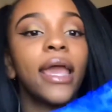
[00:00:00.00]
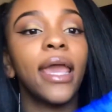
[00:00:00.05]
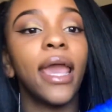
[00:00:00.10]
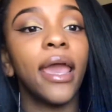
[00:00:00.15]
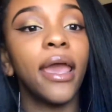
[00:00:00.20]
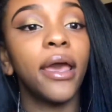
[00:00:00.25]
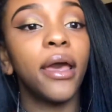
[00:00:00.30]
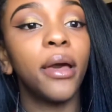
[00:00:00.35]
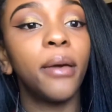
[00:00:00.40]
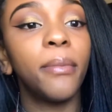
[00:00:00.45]

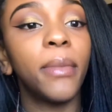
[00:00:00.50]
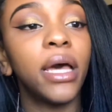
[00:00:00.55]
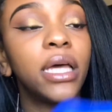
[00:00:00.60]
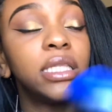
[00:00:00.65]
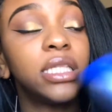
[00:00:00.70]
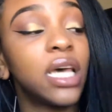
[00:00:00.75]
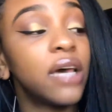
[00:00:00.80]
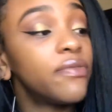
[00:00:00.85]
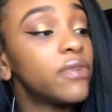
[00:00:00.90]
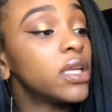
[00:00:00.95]
am
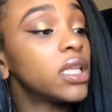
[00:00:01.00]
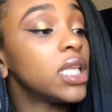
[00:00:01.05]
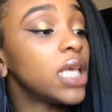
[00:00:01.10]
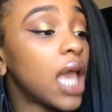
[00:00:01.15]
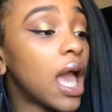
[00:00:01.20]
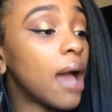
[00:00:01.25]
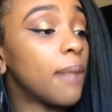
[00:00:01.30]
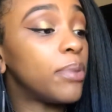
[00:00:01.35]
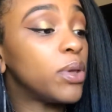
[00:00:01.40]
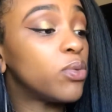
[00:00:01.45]
definitely
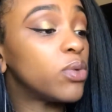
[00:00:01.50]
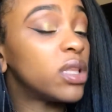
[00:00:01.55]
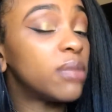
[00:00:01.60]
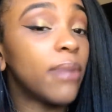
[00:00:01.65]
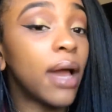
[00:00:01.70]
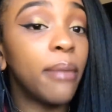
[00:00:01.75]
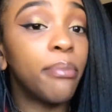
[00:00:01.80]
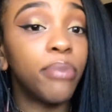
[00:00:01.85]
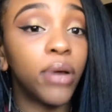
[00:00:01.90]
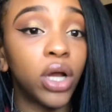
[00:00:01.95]
happy with
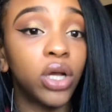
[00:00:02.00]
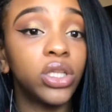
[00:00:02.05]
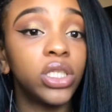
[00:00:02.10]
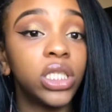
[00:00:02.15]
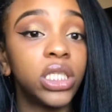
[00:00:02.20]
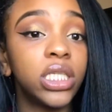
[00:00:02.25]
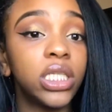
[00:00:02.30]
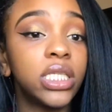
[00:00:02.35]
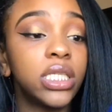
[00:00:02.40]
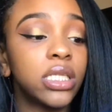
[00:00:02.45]
my
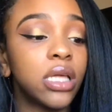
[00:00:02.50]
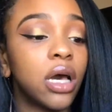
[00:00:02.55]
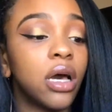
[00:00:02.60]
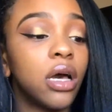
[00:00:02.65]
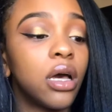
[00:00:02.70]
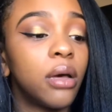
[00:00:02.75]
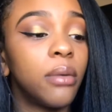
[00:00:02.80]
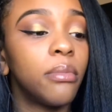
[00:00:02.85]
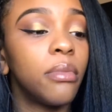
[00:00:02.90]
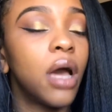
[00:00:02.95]
purchase.
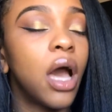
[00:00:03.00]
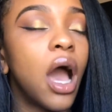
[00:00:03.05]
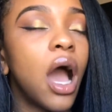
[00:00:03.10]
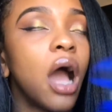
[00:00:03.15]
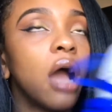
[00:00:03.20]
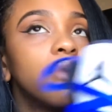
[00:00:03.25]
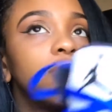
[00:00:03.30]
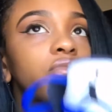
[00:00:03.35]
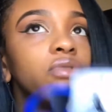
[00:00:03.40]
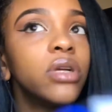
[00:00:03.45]

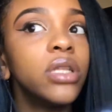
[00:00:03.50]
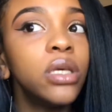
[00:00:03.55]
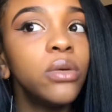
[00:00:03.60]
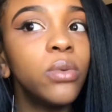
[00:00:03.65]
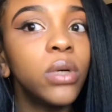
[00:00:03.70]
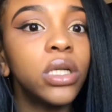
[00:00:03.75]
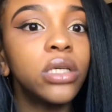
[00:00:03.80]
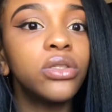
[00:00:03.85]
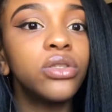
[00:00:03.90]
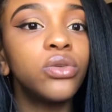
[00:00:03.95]
I really
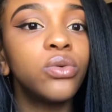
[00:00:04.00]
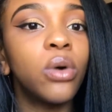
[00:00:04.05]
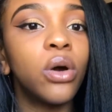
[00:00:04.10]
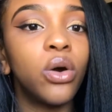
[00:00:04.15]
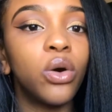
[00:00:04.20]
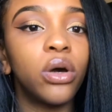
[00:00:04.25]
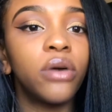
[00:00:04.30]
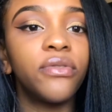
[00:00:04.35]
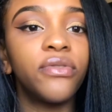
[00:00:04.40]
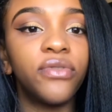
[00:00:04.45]
want to do
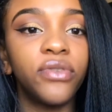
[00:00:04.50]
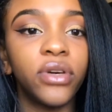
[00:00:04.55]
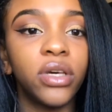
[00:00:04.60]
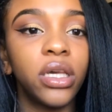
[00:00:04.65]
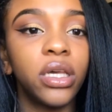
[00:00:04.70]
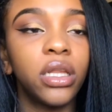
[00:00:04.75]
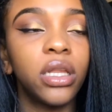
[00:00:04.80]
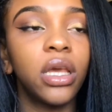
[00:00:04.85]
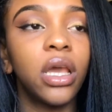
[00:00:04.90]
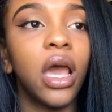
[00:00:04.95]
it on
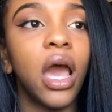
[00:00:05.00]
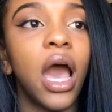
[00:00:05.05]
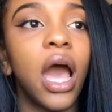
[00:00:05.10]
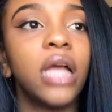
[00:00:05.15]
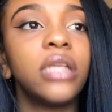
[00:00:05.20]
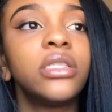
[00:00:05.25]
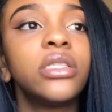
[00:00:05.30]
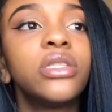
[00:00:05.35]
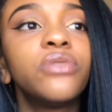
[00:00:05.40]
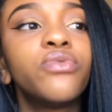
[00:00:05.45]
foot.
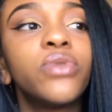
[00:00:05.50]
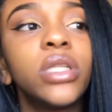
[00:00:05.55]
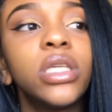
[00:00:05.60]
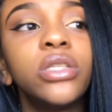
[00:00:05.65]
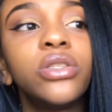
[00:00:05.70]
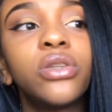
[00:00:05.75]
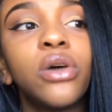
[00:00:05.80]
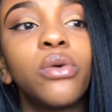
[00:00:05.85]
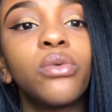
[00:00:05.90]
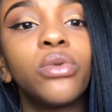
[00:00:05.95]
I just really
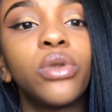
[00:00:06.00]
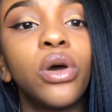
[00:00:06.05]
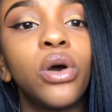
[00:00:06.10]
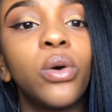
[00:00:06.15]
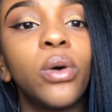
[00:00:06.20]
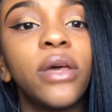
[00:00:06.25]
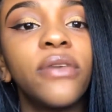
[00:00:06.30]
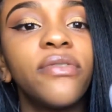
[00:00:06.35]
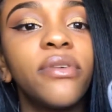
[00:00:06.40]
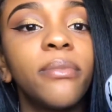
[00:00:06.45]
don't
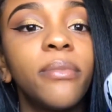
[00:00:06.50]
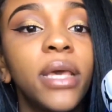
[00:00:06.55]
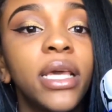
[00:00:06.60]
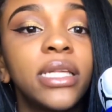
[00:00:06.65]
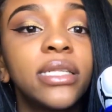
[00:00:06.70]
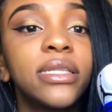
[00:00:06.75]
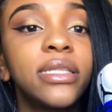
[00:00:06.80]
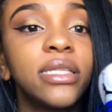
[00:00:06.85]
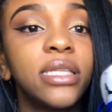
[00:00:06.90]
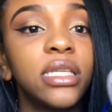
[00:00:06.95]
know if it
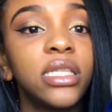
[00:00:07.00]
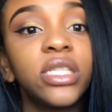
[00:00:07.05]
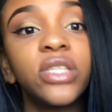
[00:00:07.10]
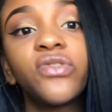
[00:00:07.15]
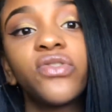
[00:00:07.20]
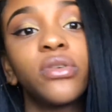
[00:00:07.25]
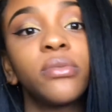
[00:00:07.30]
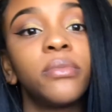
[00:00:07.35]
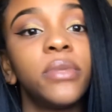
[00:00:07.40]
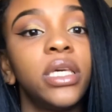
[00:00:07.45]
makes sense
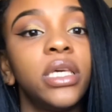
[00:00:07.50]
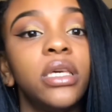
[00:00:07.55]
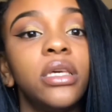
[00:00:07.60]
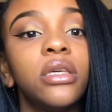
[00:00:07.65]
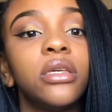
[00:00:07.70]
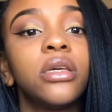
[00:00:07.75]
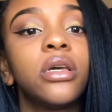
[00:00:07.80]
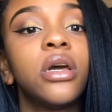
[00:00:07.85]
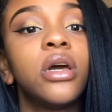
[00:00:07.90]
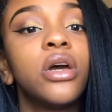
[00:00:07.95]
for
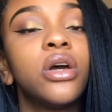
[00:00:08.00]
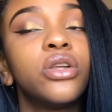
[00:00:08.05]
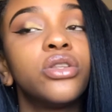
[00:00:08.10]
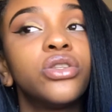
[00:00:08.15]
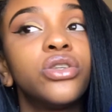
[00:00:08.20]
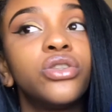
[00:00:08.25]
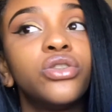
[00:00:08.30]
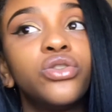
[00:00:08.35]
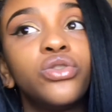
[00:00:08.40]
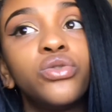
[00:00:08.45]
me
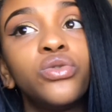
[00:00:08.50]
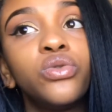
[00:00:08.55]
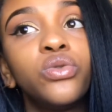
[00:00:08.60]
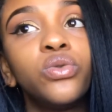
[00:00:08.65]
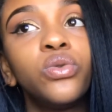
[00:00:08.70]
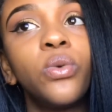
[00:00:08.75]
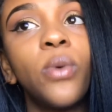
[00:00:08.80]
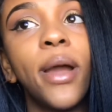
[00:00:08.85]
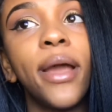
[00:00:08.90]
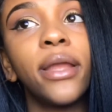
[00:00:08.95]
to
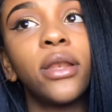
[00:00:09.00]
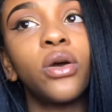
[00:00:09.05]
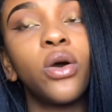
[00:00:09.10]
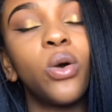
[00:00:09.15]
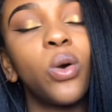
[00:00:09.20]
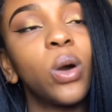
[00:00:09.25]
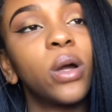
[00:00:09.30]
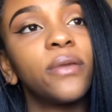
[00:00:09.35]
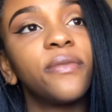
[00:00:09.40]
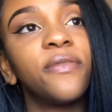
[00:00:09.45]
do an
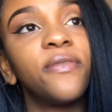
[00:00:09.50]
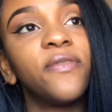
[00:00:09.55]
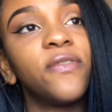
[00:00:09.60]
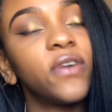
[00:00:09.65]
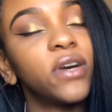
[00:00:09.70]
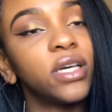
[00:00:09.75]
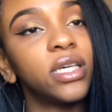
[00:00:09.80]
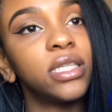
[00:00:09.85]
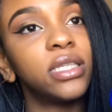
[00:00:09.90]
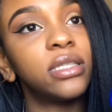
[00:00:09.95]
on
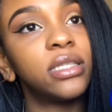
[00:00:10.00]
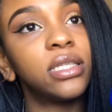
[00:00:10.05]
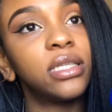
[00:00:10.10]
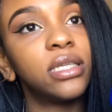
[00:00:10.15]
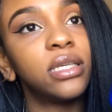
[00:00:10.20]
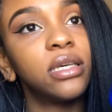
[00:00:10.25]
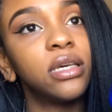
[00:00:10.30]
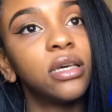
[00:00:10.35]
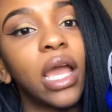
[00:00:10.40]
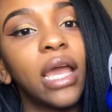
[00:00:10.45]
foot,
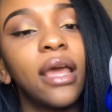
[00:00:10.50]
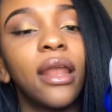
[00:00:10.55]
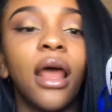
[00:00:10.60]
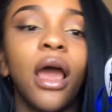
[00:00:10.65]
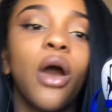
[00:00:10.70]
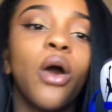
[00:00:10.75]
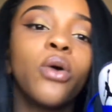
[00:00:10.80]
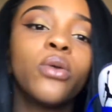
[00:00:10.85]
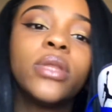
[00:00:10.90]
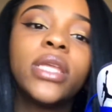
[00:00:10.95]
and
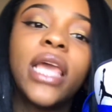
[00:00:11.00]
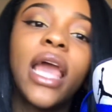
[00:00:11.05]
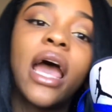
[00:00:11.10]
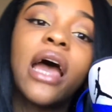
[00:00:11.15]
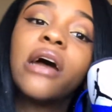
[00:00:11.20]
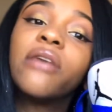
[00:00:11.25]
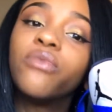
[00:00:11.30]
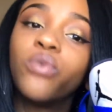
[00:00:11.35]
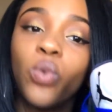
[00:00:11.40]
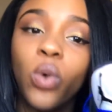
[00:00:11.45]
I only
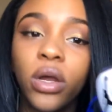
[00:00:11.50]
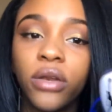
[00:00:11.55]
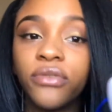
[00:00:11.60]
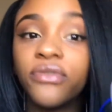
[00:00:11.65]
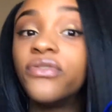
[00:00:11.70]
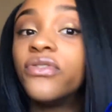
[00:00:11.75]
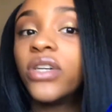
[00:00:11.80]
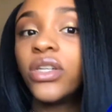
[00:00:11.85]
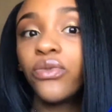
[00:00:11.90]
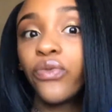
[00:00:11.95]
have one
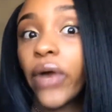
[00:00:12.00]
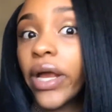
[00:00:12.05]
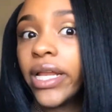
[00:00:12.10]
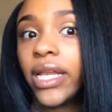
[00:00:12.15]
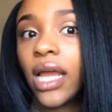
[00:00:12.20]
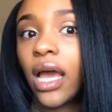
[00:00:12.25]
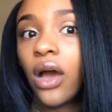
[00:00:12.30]
foot right